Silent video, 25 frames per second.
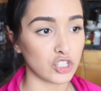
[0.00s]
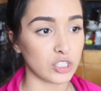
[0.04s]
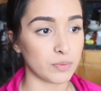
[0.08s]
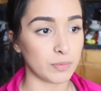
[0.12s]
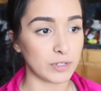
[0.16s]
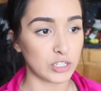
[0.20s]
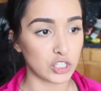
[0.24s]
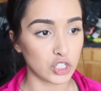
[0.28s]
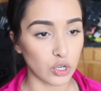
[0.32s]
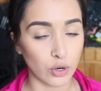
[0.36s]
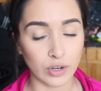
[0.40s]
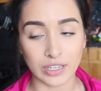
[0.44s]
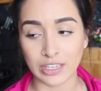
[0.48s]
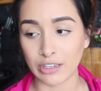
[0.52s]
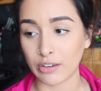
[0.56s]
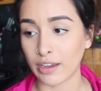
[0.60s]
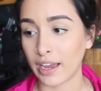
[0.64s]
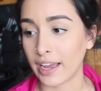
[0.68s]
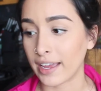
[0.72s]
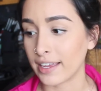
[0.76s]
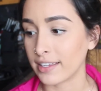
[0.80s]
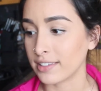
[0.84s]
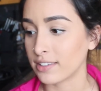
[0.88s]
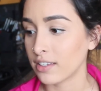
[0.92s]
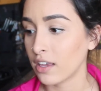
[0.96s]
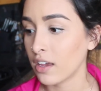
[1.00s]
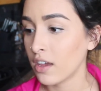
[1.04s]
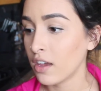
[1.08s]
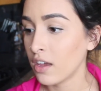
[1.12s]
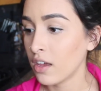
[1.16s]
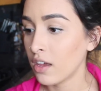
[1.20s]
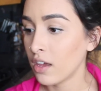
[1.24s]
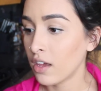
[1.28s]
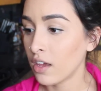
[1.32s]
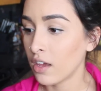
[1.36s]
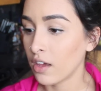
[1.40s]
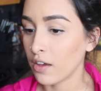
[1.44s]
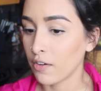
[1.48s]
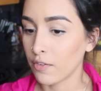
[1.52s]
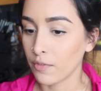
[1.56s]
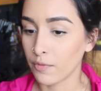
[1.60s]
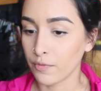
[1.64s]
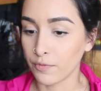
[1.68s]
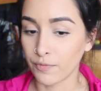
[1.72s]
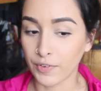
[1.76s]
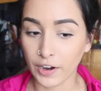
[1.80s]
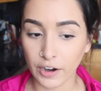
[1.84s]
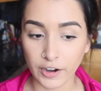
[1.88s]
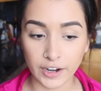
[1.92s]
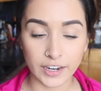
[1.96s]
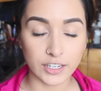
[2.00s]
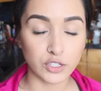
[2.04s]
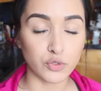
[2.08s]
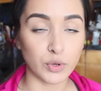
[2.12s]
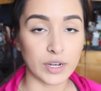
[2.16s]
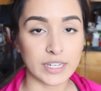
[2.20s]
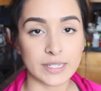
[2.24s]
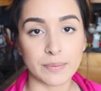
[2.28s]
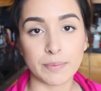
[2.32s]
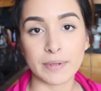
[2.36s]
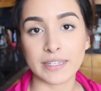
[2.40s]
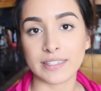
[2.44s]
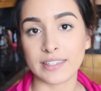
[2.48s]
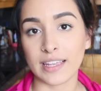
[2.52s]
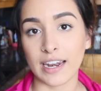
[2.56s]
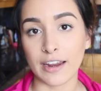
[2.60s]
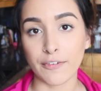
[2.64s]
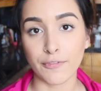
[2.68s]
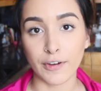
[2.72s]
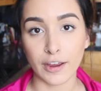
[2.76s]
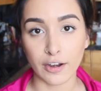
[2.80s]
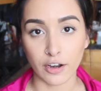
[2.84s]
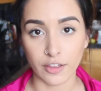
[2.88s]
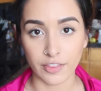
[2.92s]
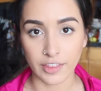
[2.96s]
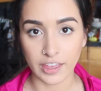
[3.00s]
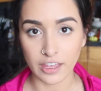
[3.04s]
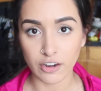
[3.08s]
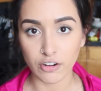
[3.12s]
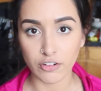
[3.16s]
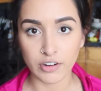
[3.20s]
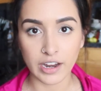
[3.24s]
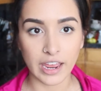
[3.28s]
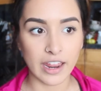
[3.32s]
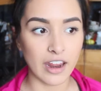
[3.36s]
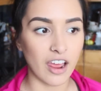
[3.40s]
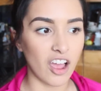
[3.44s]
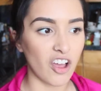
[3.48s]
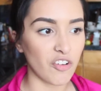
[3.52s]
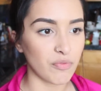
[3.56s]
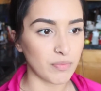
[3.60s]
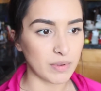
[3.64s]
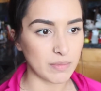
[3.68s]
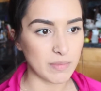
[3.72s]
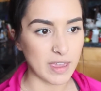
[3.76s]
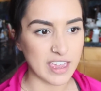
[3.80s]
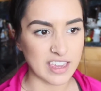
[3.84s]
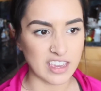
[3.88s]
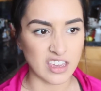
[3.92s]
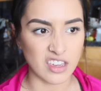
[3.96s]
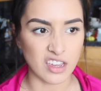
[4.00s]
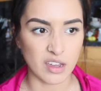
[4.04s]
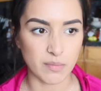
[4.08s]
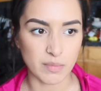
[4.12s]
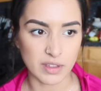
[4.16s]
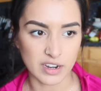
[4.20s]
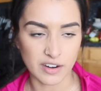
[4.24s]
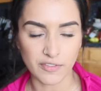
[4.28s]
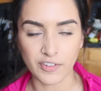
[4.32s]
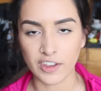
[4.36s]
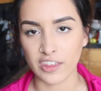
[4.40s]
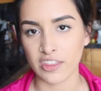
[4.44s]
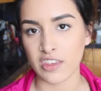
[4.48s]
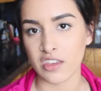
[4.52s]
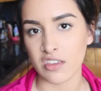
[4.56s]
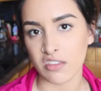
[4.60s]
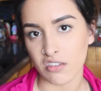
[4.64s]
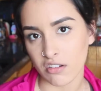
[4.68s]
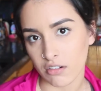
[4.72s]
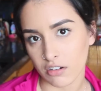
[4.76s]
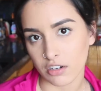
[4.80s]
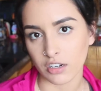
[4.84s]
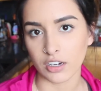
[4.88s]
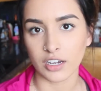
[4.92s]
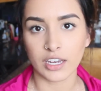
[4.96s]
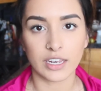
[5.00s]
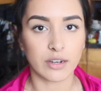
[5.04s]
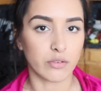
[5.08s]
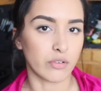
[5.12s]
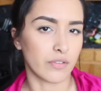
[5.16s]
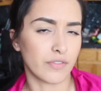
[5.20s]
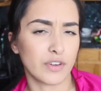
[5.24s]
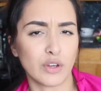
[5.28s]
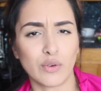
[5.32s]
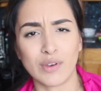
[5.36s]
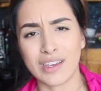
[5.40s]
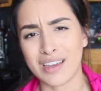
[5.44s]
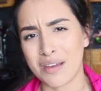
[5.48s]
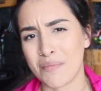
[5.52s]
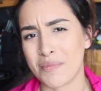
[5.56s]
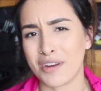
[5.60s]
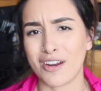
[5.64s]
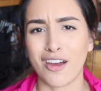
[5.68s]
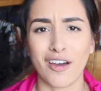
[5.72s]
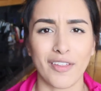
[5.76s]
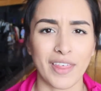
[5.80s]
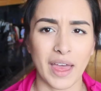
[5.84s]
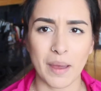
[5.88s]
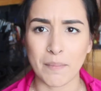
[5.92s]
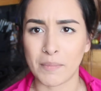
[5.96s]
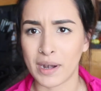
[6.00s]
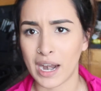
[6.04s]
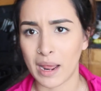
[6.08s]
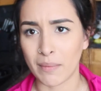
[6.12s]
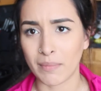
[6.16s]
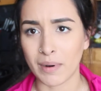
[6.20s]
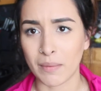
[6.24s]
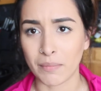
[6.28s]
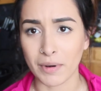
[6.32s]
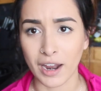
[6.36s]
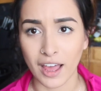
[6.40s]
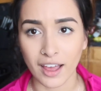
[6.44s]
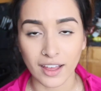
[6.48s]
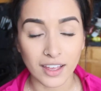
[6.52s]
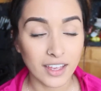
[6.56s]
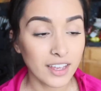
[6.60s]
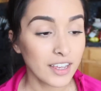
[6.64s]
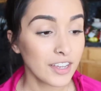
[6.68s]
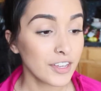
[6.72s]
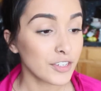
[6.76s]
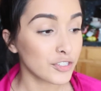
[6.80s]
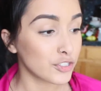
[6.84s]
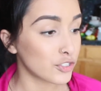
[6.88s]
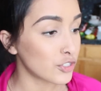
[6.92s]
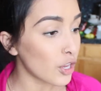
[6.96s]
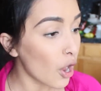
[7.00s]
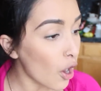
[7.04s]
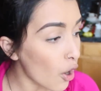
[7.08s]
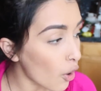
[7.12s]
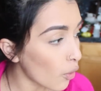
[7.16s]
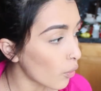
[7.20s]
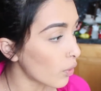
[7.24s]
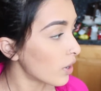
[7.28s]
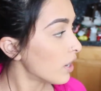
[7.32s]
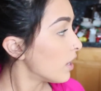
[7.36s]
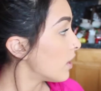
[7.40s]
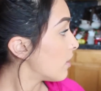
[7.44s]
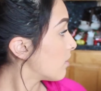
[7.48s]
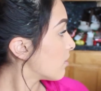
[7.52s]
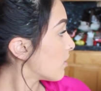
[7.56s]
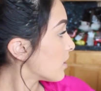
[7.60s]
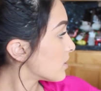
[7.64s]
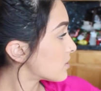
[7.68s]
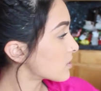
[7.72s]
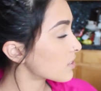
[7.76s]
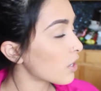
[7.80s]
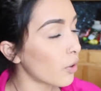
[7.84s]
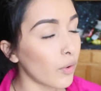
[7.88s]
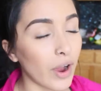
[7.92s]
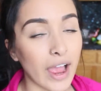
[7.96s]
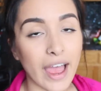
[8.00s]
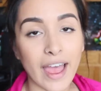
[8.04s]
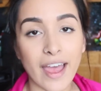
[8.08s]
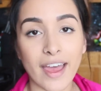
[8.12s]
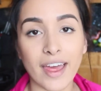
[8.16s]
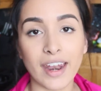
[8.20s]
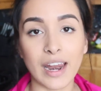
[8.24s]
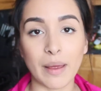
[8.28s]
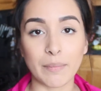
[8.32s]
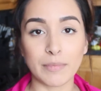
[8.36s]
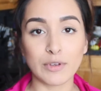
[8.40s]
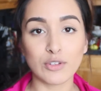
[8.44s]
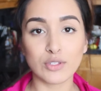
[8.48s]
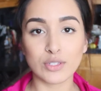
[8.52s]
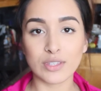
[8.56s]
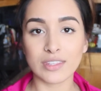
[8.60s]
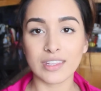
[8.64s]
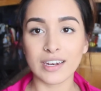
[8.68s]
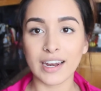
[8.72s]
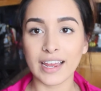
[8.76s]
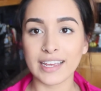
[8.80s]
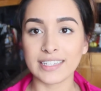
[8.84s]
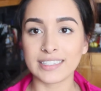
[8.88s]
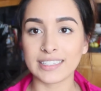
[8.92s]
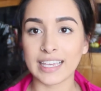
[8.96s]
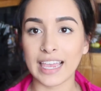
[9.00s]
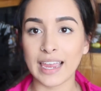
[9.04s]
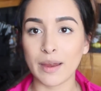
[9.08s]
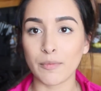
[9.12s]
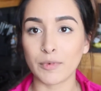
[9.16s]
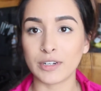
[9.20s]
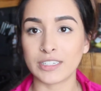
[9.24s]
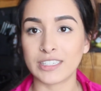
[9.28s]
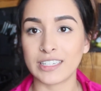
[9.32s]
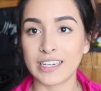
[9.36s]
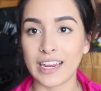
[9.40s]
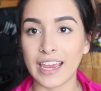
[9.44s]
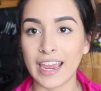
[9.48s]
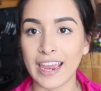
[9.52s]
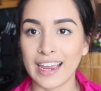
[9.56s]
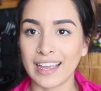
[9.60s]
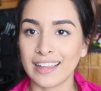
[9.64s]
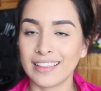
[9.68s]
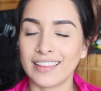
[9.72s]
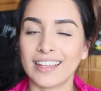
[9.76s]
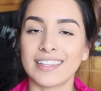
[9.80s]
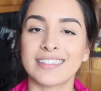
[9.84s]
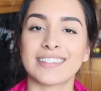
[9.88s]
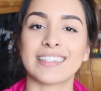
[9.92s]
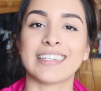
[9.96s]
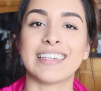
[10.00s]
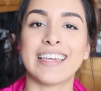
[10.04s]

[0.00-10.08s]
just be showing you guys various recipes that I find on the internet of me making them, and if I think they're good and reviewing them and all that blah blah blah. So let's go ahead. I'm using the nice camera today. Let's